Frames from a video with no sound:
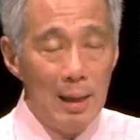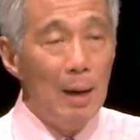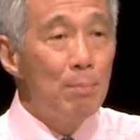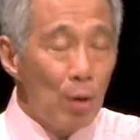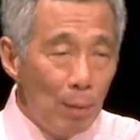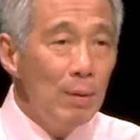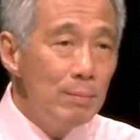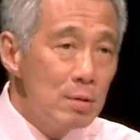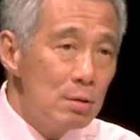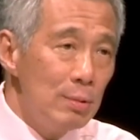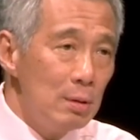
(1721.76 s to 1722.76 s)
There are
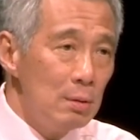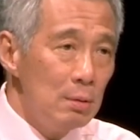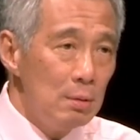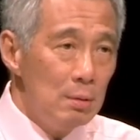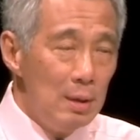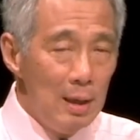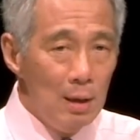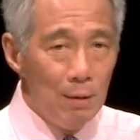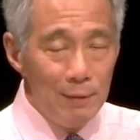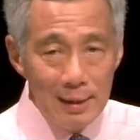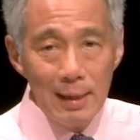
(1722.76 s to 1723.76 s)
problems
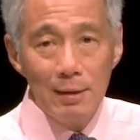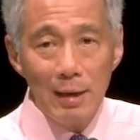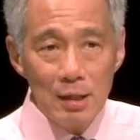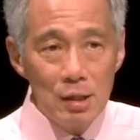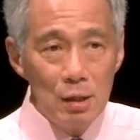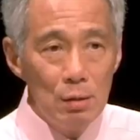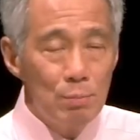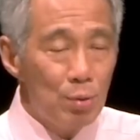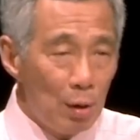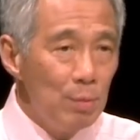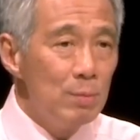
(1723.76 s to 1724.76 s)
of integration,
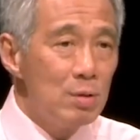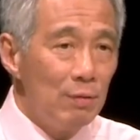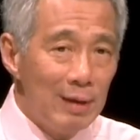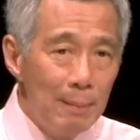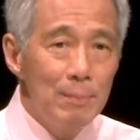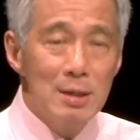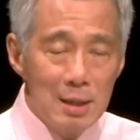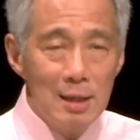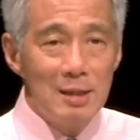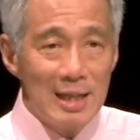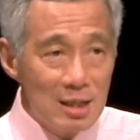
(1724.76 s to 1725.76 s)
problems of numbers,
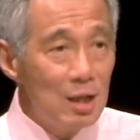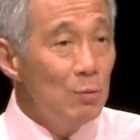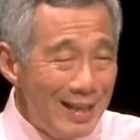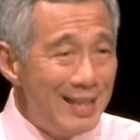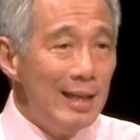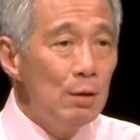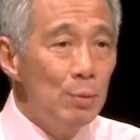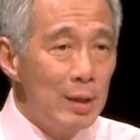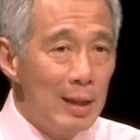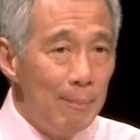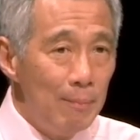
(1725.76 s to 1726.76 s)
congestion, we deal
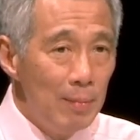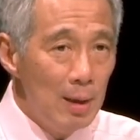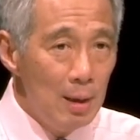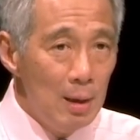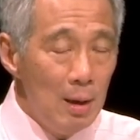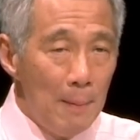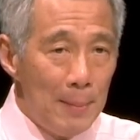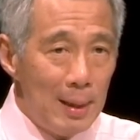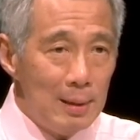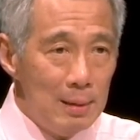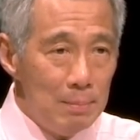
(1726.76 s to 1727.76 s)
with them.
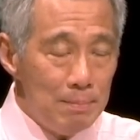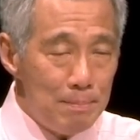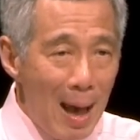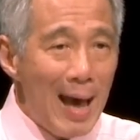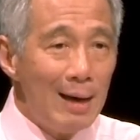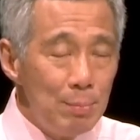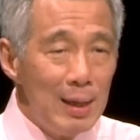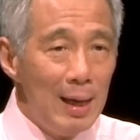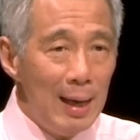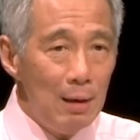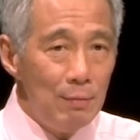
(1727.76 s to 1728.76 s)
But bad
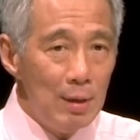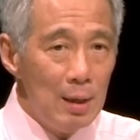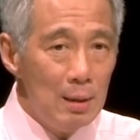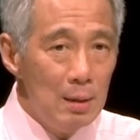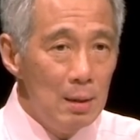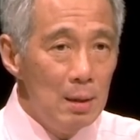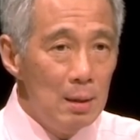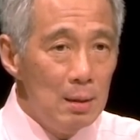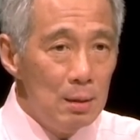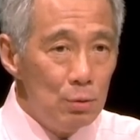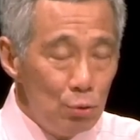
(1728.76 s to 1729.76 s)
behavior,
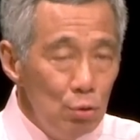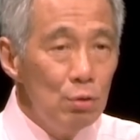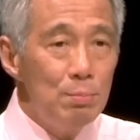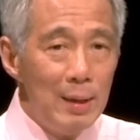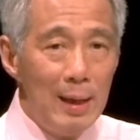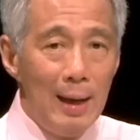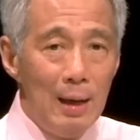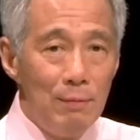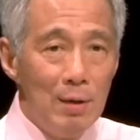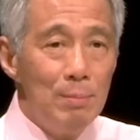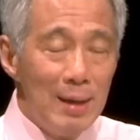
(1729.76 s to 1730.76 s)
rude
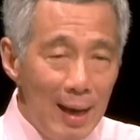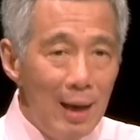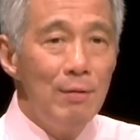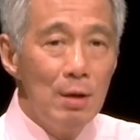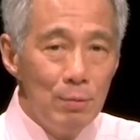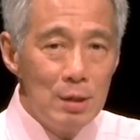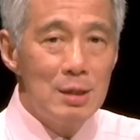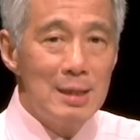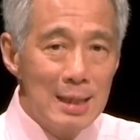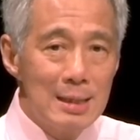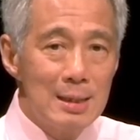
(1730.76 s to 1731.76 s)
behavior, behavior
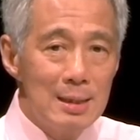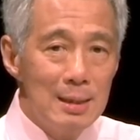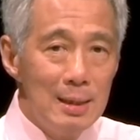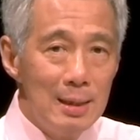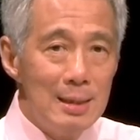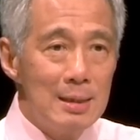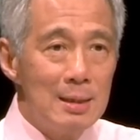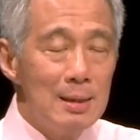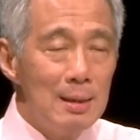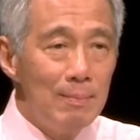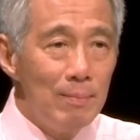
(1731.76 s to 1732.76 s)
which just is
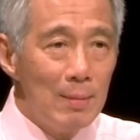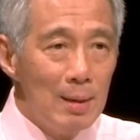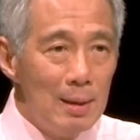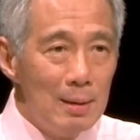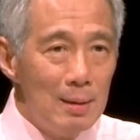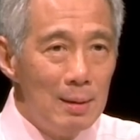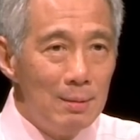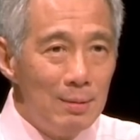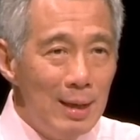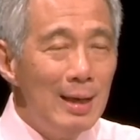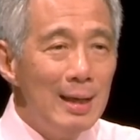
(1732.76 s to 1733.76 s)

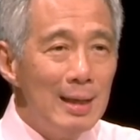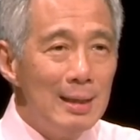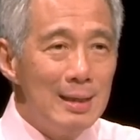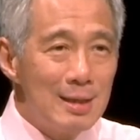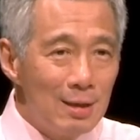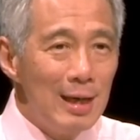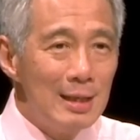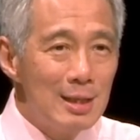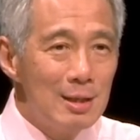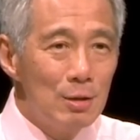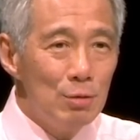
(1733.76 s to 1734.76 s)
really a
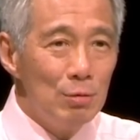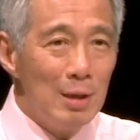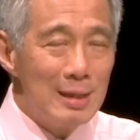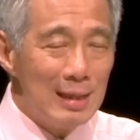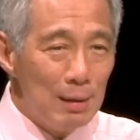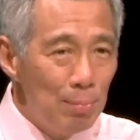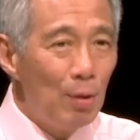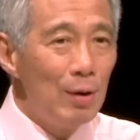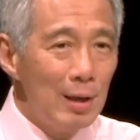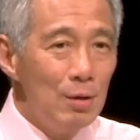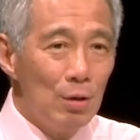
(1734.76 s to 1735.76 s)
disgrace to a
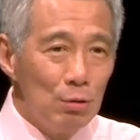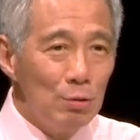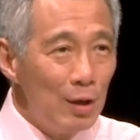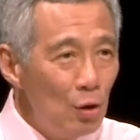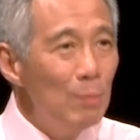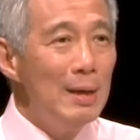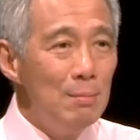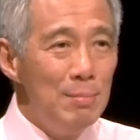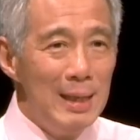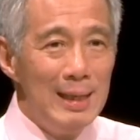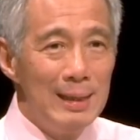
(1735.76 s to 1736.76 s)
Singaporean or to a
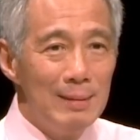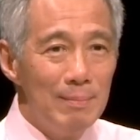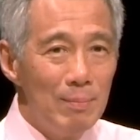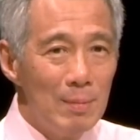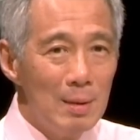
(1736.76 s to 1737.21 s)
human being,